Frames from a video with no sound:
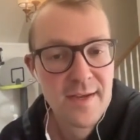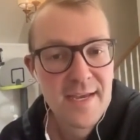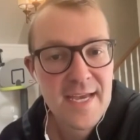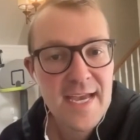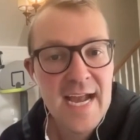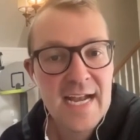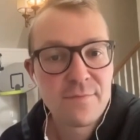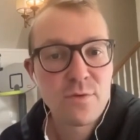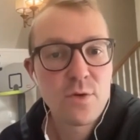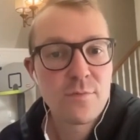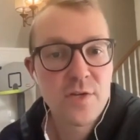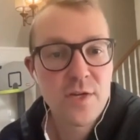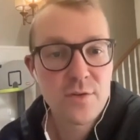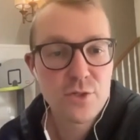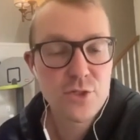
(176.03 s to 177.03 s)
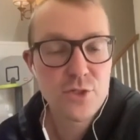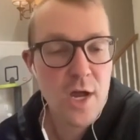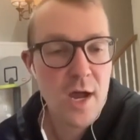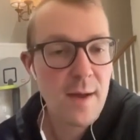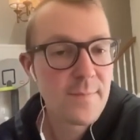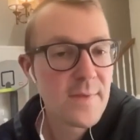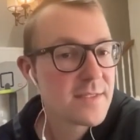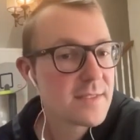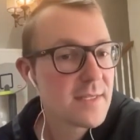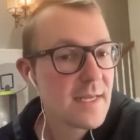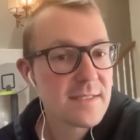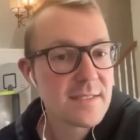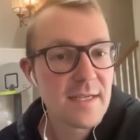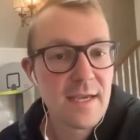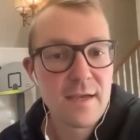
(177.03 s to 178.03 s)
And if you have another job that's let's
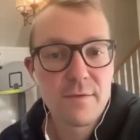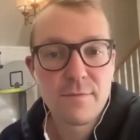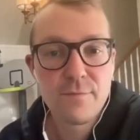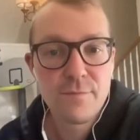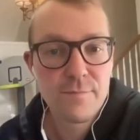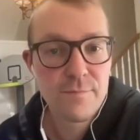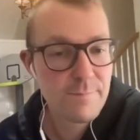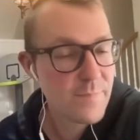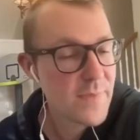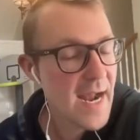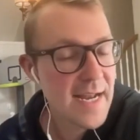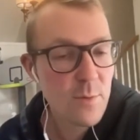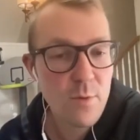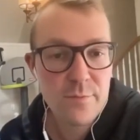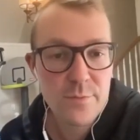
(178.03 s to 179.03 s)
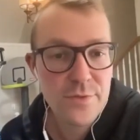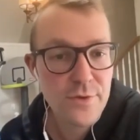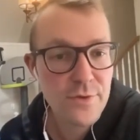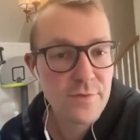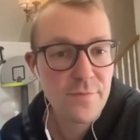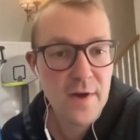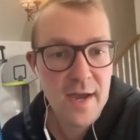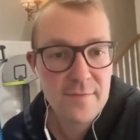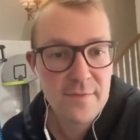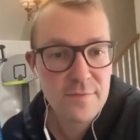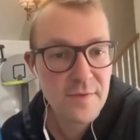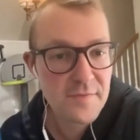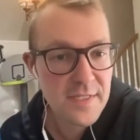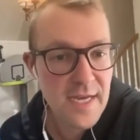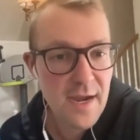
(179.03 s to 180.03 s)
say anywhere from 35 to
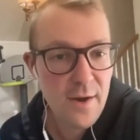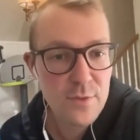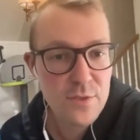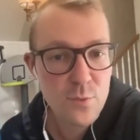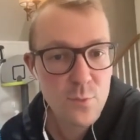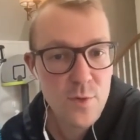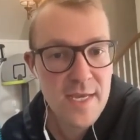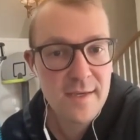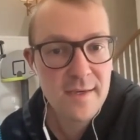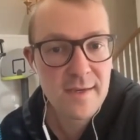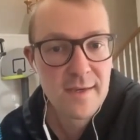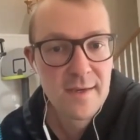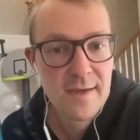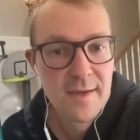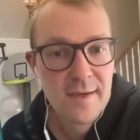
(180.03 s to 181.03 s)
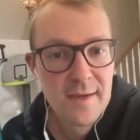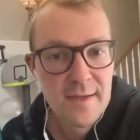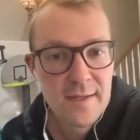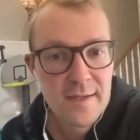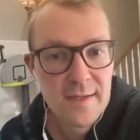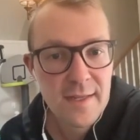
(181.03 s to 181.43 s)
50 hours a week, like